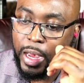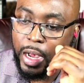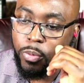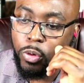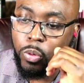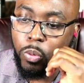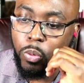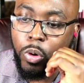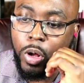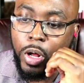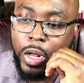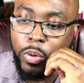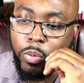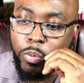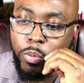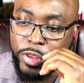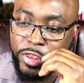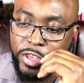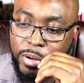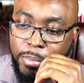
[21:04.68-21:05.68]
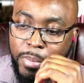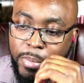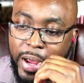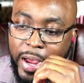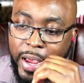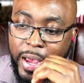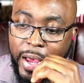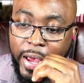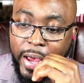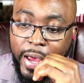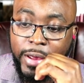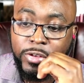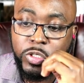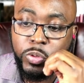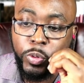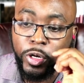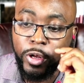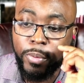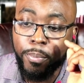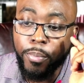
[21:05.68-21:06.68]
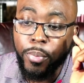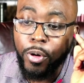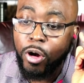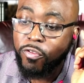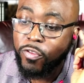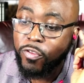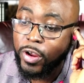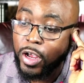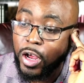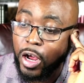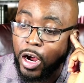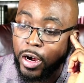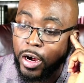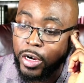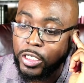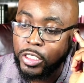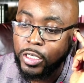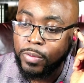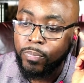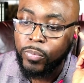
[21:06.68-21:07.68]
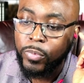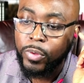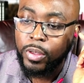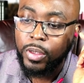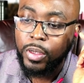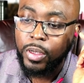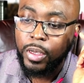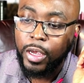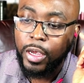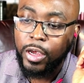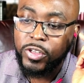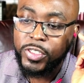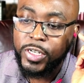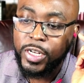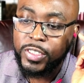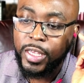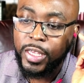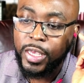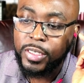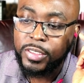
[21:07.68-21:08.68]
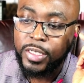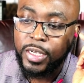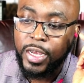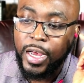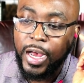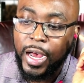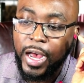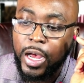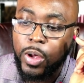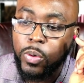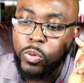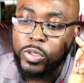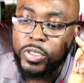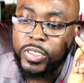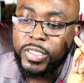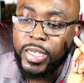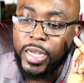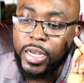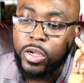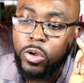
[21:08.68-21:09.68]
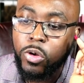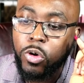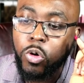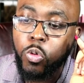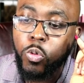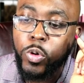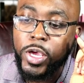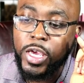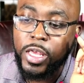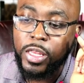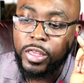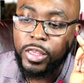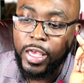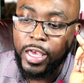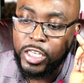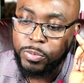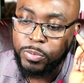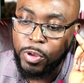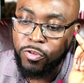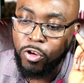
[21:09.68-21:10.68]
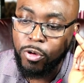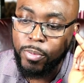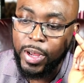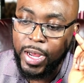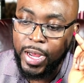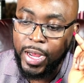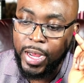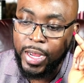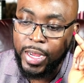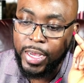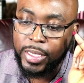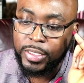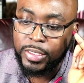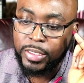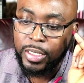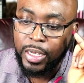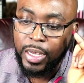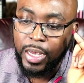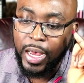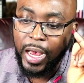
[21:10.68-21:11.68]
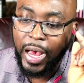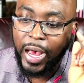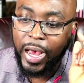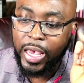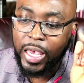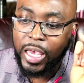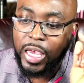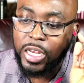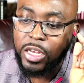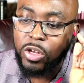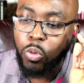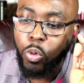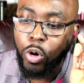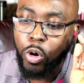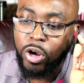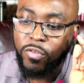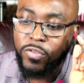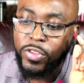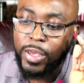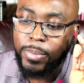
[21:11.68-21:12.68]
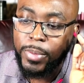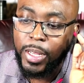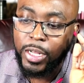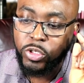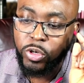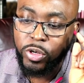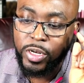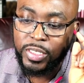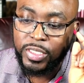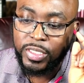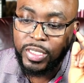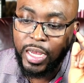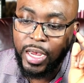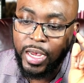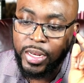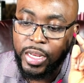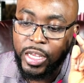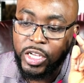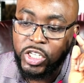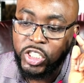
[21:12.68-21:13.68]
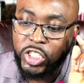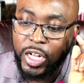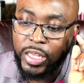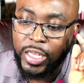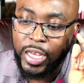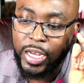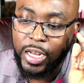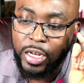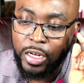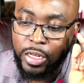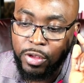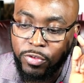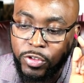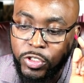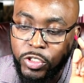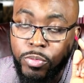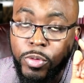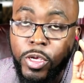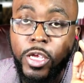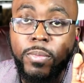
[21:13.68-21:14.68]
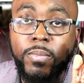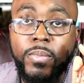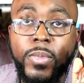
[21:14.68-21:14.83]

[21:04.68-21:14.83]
will walk within my house with a perfect heart. Here's the next things. I will set no wicked things before my eyes. I hate the work of them that turn aside, it shall not cleave to me.